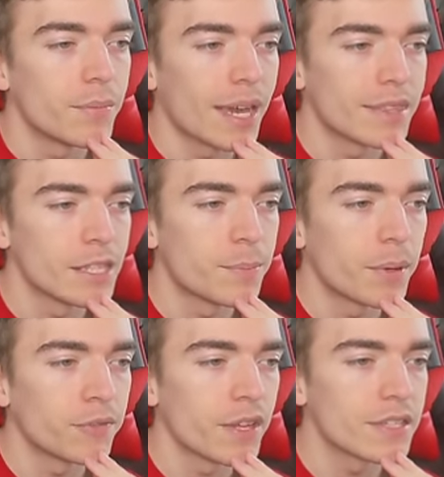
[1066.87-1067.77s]
Yeah, these
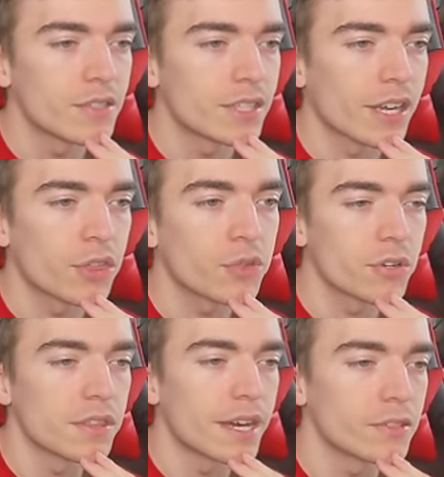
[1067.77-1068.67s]
butterflies cost like
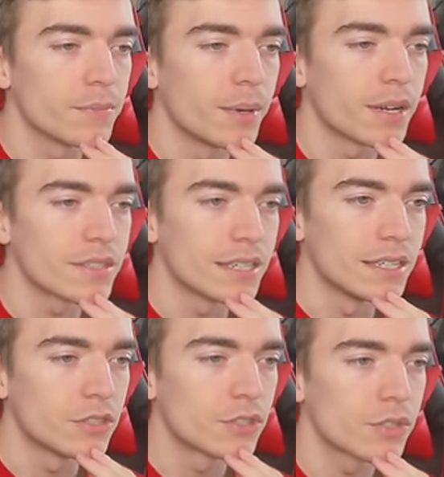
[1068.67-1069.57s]
3,000 bucks
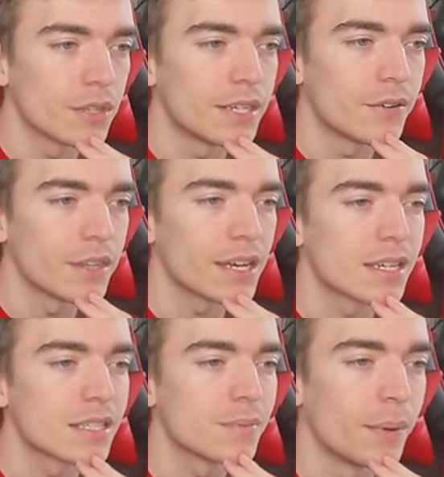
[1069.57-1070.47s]
each, so they're definitely
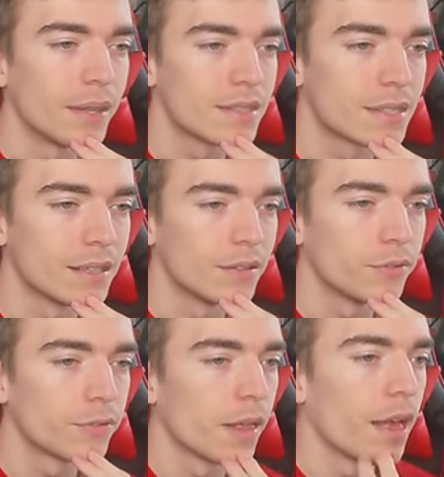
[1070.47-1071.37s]
expensive.
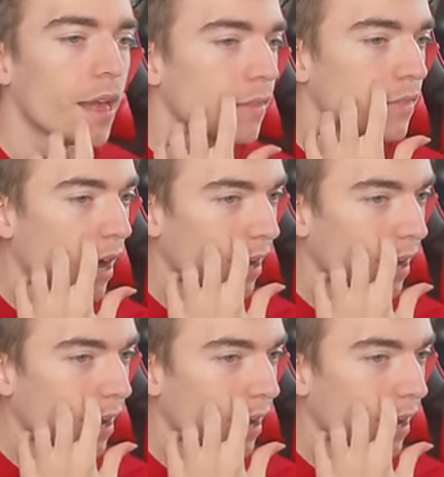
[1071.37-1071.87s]
The